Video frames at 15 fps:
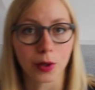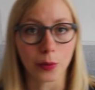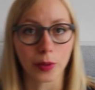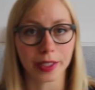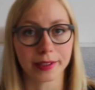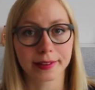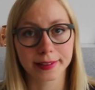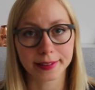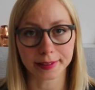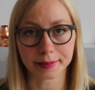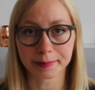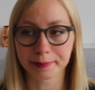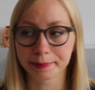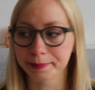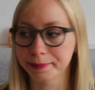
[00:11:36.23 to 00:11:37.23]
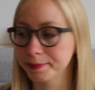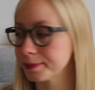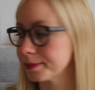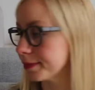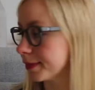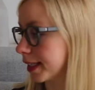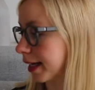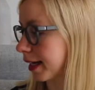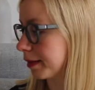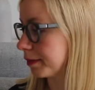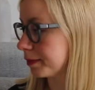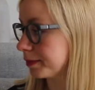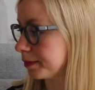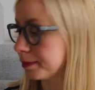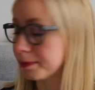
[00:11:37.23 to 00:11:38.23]
for weeks. Yeah,
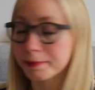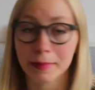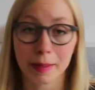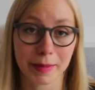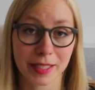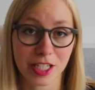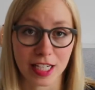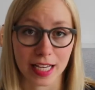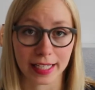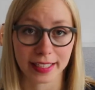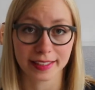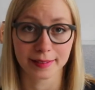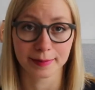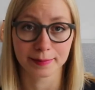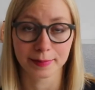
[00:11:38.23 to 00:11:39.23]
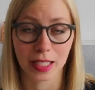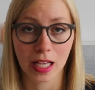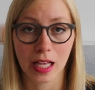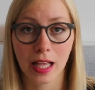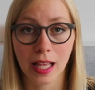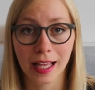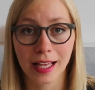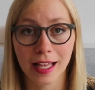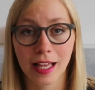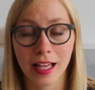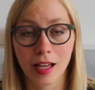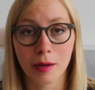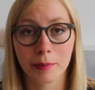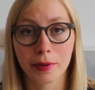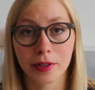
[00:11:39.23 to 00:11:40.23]
maybe tonight.
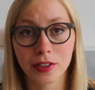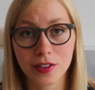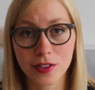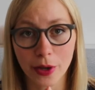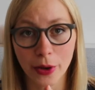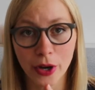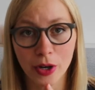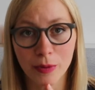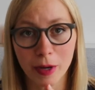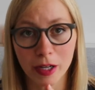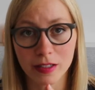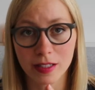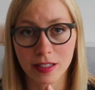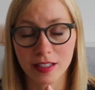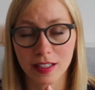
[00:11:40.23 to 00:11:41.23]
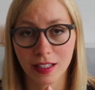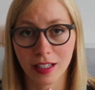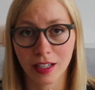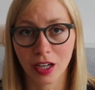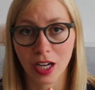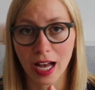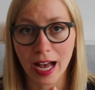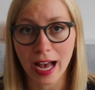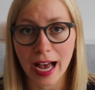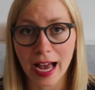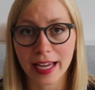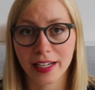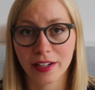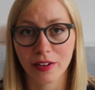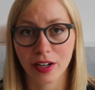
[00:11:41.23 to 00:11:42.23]
Pearl Soho Boxy Tee,
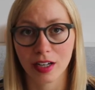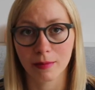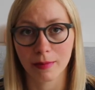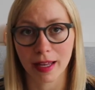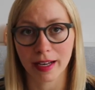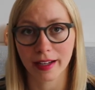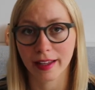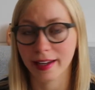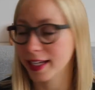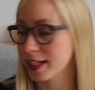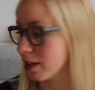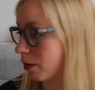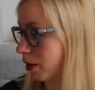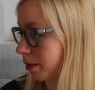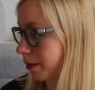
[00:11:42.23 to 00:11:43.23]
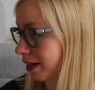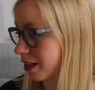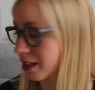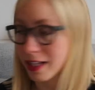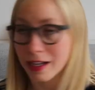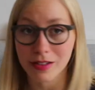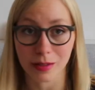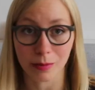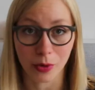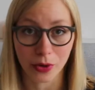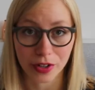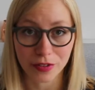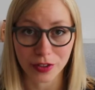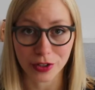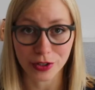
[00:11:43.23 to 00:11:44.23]
highly recommend it, and I want to make 1,000
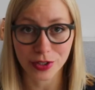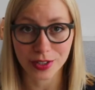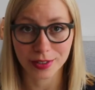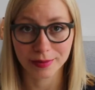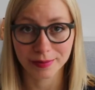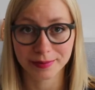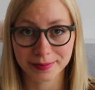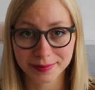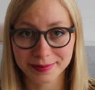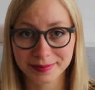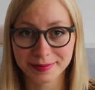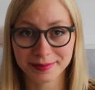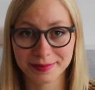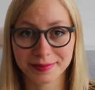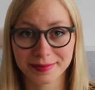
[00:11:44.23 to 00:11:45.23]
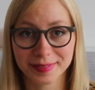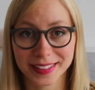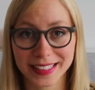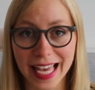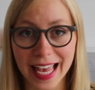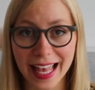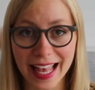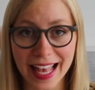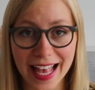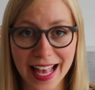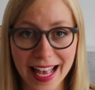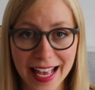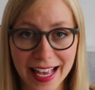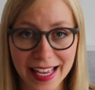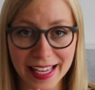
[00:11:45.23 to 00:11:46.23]
more of those.
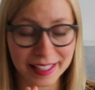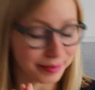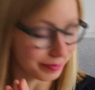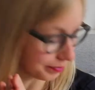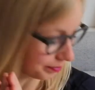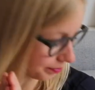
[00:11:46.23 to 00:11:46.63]
Yay!